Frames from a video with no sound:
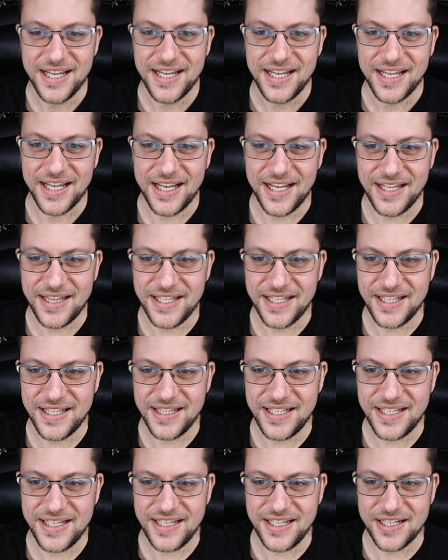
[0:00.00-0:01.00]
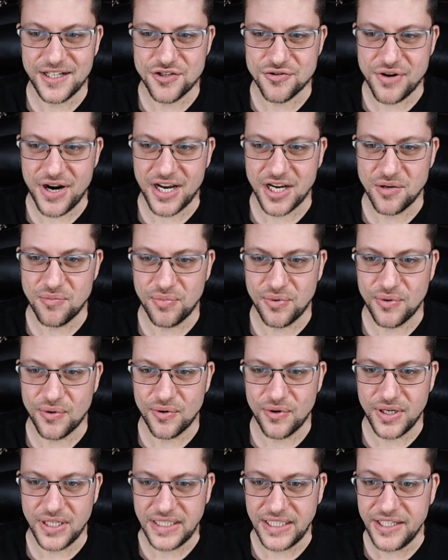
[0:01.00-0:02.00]
And then the
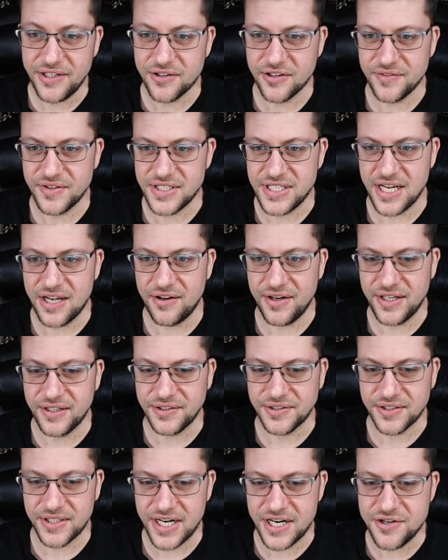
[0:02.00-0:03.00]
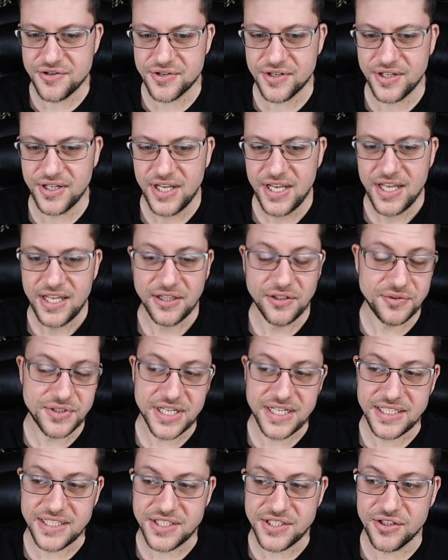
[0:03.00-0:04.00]
Dragonborn leader of the town, Elder Kendra.
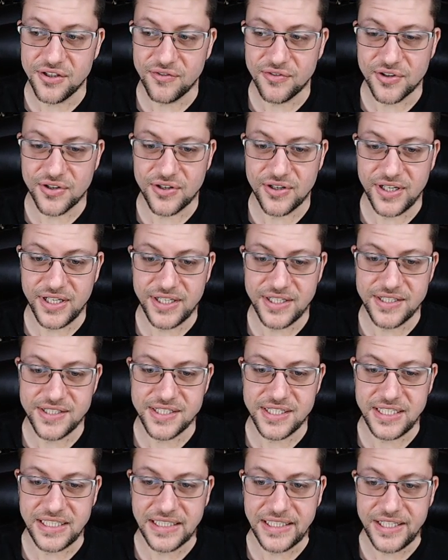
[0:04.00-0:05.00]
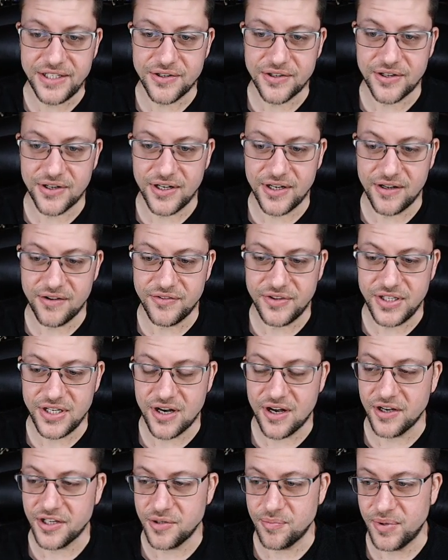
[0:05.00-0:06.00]
Lieutenant Silver is the leader of the
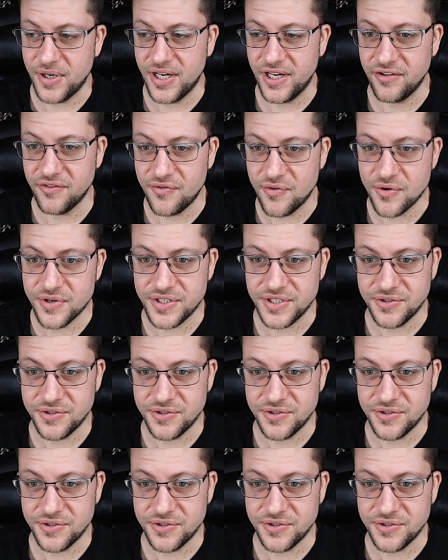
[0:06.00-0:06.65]
occupying force. So